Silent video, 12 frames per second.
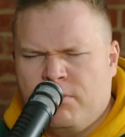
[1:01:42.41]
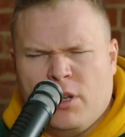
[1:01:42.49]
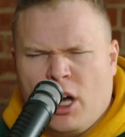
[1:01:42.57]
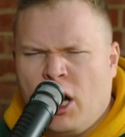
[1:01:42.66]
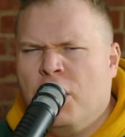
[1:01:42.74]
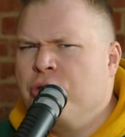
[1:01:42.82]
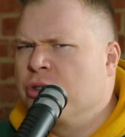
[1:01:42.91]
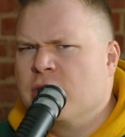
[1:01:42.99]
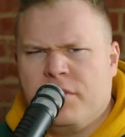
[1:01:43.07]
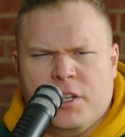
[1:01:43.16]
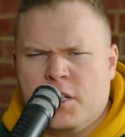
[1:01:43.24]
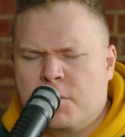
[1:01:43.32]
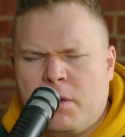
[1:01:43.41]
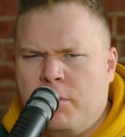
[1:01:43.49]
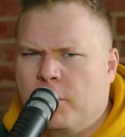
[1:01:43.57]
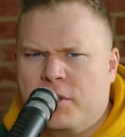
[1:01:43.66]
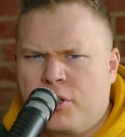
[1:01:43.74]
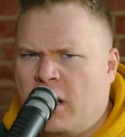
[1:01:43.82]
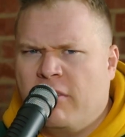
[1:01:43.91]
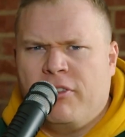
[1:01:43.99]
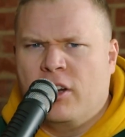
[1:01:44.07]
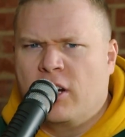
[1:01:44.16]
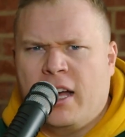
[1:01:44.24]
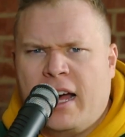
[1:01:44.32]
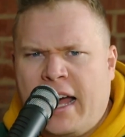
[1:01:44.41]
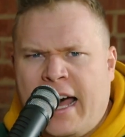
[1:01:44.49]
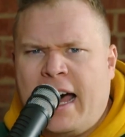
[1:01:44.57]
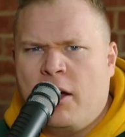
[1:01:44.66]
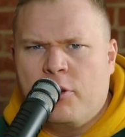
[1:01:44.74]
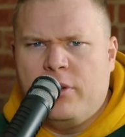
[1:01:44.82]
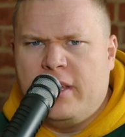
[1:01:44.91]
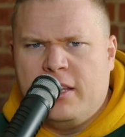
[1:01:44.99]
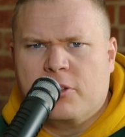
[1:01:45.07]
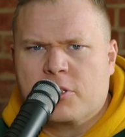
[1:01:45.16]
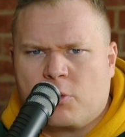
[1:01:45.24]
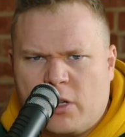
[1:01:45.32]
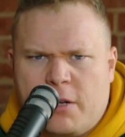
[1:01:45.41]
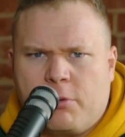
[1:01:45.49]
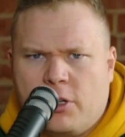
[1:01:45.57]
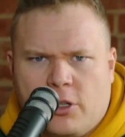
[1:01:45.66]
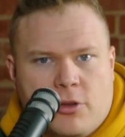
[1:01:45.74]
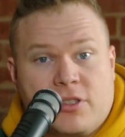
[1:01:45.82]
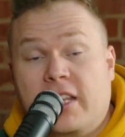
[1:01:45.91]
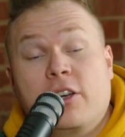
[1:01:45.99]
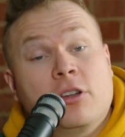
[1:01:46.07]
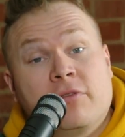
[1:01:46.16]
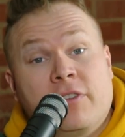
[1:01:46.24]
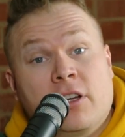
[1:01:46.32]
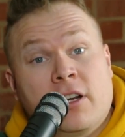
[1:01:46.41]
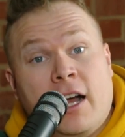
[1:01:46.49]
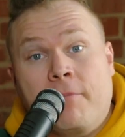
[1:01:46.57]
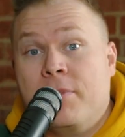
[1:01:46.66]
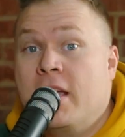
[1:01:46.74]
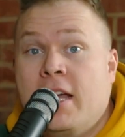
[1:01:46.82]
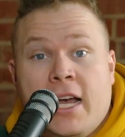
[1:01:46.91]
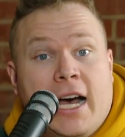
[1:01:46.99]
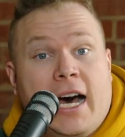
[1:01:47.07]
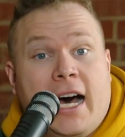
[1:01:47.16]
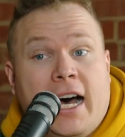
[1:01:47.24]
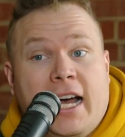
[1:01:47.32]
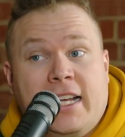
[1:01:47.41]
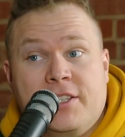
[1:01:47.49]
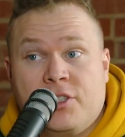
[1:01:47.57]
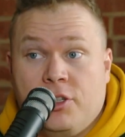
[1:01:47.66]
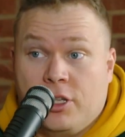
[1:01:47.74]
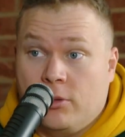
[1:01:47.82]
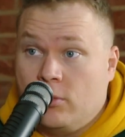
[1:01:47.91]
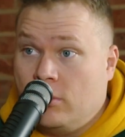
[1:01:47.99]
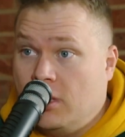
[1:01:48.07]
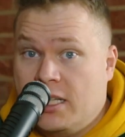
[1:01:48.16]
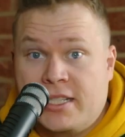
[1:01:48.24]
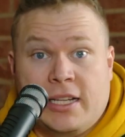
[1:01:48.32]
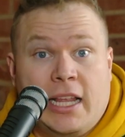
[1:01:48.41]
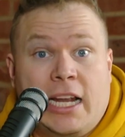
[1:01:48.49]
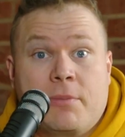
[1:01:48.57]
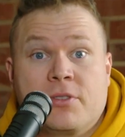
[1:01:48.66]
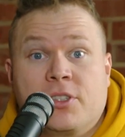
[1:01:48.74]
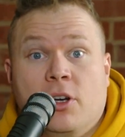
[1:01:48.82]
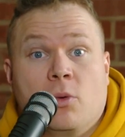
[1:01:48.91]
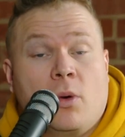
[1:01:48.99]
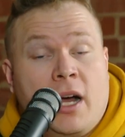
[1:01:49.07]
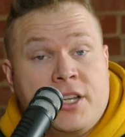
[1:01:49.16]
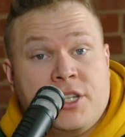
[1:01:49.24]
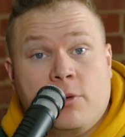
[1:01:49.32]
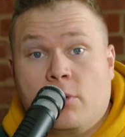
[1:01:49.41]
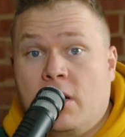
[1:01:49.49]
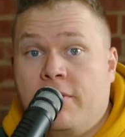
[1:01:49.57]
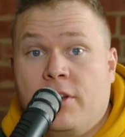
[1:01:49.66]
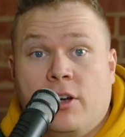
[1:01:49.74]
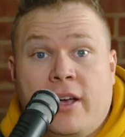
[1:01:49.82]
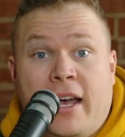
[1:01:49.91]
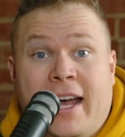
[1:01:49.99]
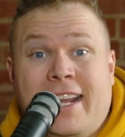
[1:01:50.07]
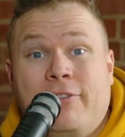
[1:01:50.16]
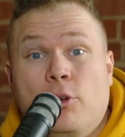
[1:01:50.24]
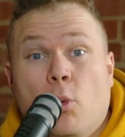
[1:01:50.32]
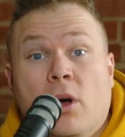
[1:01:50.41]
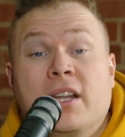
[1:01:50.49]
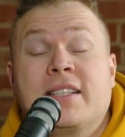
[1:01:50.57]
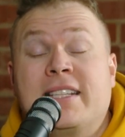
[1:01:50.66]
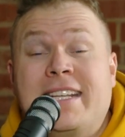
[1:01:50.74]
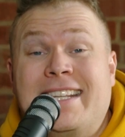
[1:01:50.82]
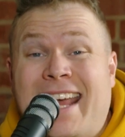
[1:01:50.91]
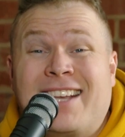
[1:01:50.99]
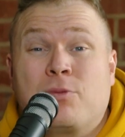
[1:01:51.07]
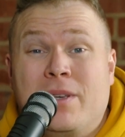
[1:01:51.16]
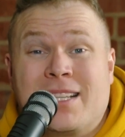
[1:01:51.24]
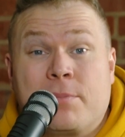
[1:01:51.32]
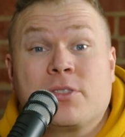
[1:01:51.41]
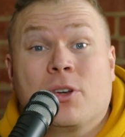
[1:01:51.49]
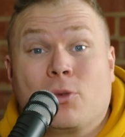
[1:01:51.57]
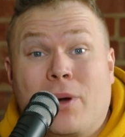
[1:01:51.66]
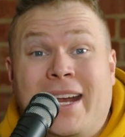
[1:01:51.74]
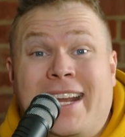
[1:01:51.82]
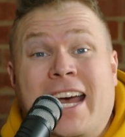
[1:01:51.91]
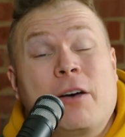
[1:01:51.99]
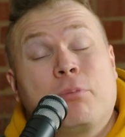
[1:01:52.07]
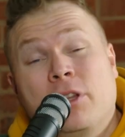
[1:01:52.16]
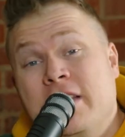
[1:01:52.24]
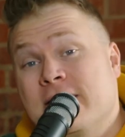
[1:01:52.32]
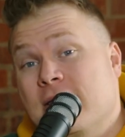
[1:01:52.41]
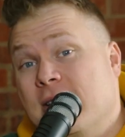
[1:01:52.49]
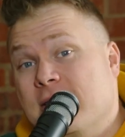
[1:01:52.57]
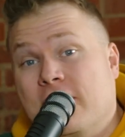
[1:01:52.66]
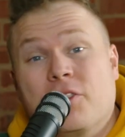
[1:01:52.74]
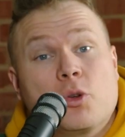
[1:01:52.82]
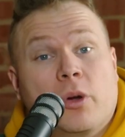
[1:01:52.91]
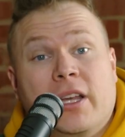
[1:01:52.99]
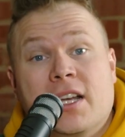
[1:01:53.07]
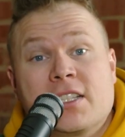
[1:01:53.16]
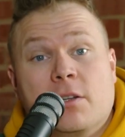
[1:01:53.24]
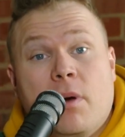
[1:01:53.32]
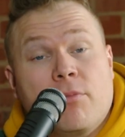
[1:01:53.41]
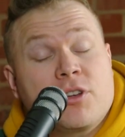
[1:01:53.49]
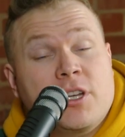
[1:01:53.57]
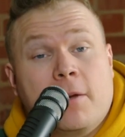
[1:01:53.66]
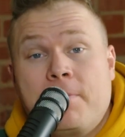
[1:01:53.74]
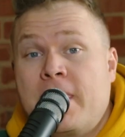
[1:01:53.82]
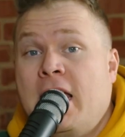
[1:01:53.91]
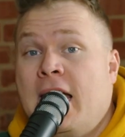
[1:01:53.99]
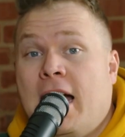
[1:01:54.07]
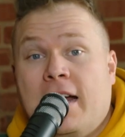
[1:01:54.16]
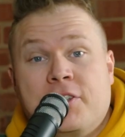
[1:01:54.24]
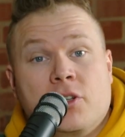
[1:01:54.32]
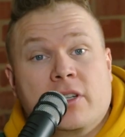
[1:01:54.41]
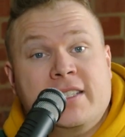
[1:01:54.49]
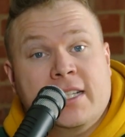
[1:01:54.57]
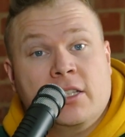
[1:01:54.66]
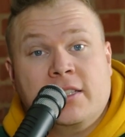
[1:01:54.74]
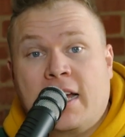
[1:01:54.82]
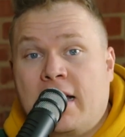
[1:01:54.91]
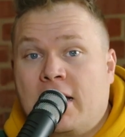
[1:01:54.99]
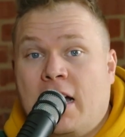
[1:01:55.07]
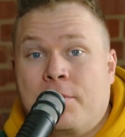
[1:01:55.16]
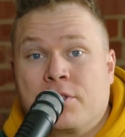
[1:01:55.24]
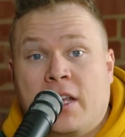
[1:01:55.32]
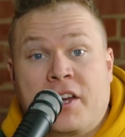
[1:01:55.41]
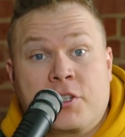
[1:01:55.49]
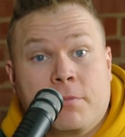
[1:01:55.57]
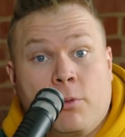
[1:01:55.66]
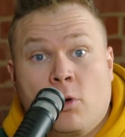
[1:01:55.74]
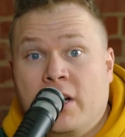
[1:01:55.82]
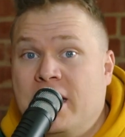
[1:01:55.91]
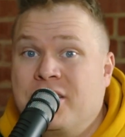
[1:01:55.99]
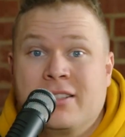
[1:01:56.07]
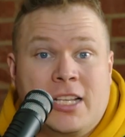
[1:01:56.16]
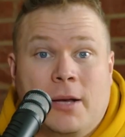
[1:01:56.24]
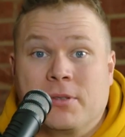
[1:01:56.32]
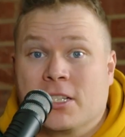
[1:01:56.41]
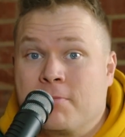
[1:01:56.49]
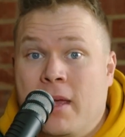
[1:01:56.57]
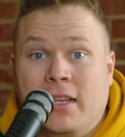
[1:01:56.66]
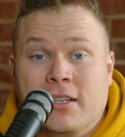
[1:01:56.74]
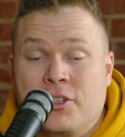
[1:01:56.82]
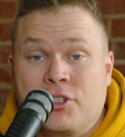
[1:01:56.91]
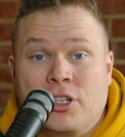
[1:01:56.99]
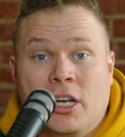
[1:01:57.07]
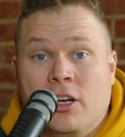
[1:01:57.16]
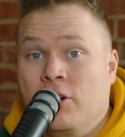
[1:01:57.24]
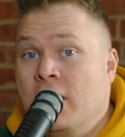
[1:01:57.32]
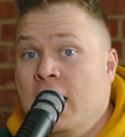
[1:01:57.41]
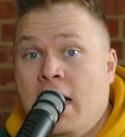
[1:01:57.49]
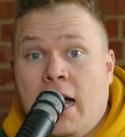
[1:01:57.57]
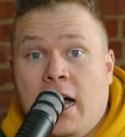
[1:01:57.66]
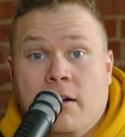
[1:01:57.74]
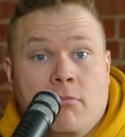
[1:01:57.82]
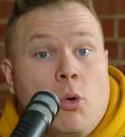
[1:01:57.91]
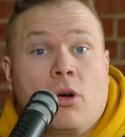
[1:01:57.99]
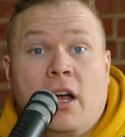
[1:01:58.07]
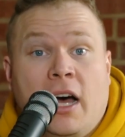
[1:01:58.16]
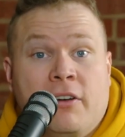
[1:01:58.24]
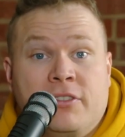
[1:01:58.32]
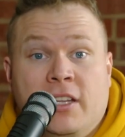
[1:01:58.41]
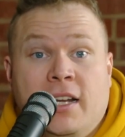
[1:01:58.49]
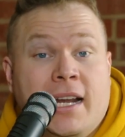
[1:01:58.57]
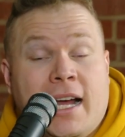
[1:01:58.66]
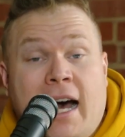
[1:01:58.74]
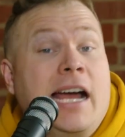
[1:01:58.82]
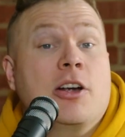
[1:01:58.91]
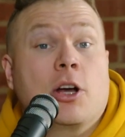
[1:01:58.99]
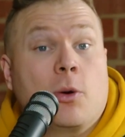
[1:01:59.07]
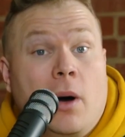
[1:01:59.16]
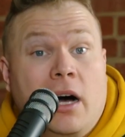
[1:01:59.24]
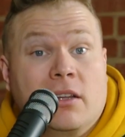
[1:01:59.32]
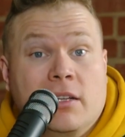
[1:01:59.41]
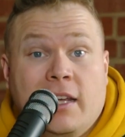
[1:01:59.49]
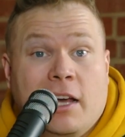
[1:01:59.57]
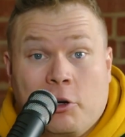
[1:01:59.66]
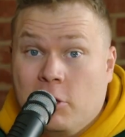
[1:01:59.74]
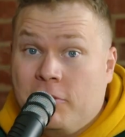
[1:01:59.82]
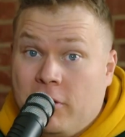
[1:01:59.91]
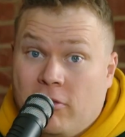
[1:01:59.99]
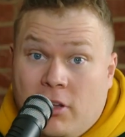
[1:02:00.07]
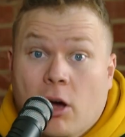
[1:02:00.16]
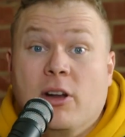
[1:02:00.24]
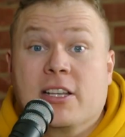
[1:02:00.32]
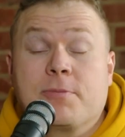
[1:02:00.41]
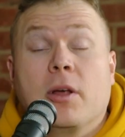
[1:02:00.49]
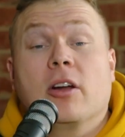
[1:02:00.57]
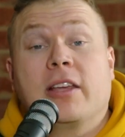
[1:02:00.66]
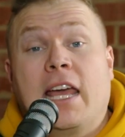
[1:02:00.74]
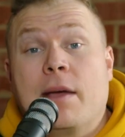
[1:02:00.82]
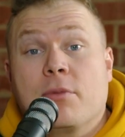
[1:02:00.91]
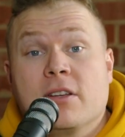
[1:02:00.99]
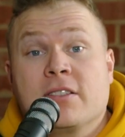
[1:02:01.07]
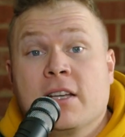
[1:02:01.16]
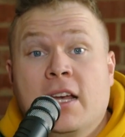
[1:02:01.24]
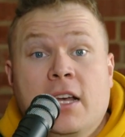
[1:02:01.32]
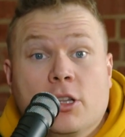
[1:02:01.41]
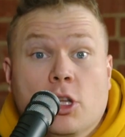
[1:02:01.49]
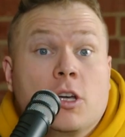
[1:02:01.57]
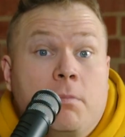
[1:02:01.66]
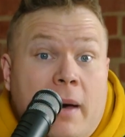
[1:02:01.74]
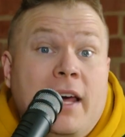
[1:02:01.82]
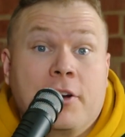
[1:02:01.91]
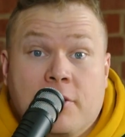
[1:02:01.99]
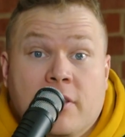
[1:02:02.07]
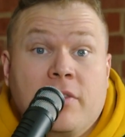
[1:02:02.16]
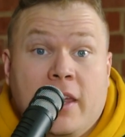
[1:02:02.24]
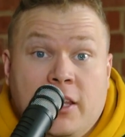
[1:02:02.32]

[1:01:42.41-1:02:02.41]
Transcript: hundreds of years, people have been trying to figure out how do eels reproduce. They couldn't figure it out. And so you can listen to that episode, watch it wherever you're at. If you want to see next week's episode right now, please consider joining us in a membership. Just go to TILLN.com/support. It just helps us make this show more often and higher quality. I don't know if you've noticed, but our cameras look better than they